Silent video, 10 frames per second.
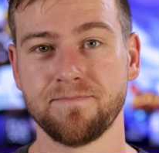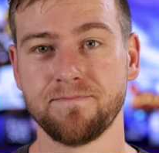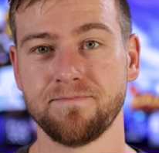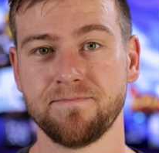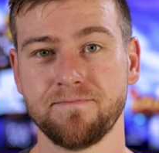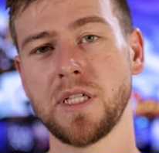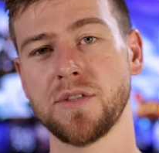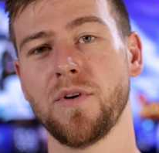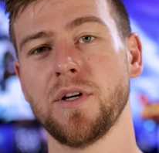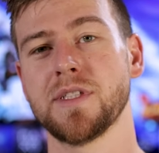Now first
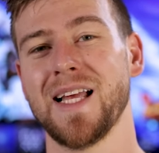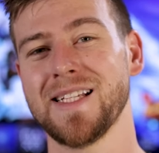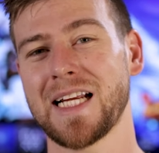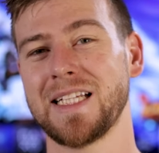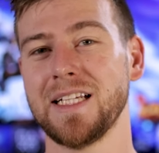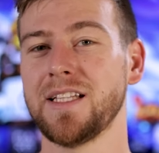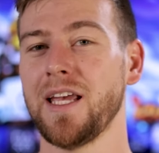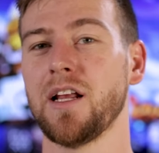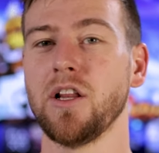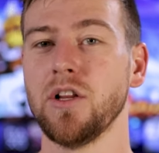things first, let's actually
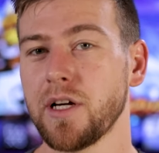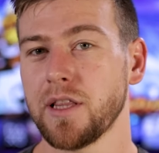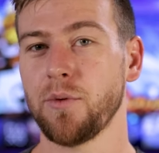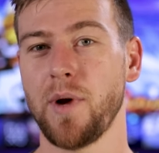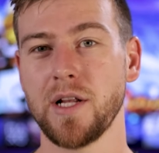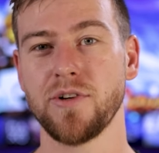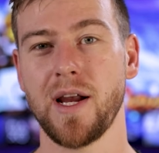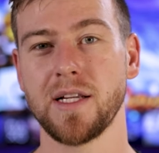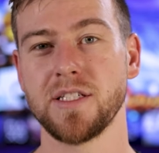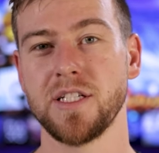take a look at the
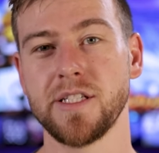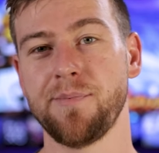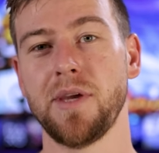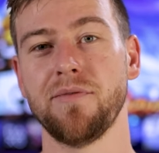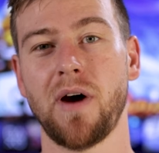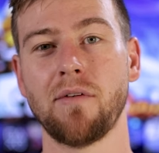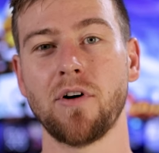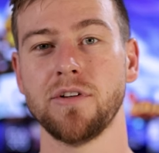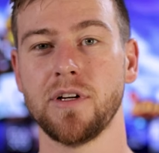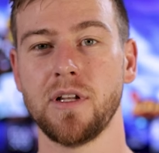Redragon GCP
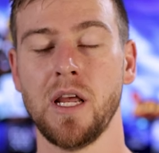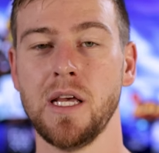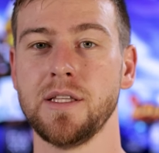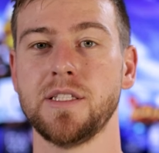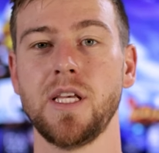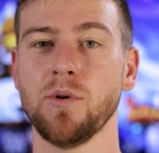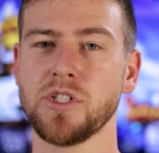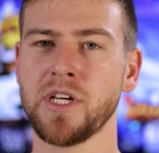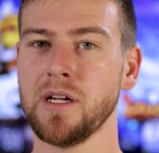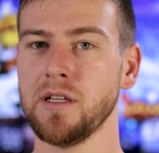500 to see
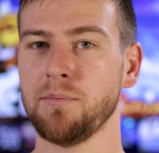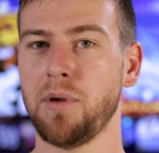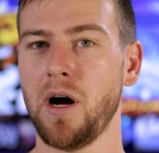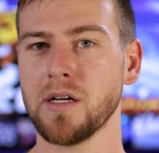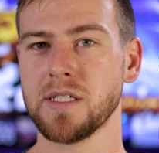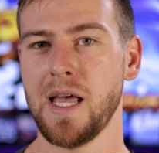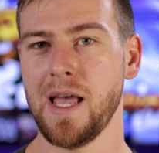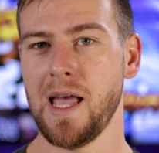what you get in the box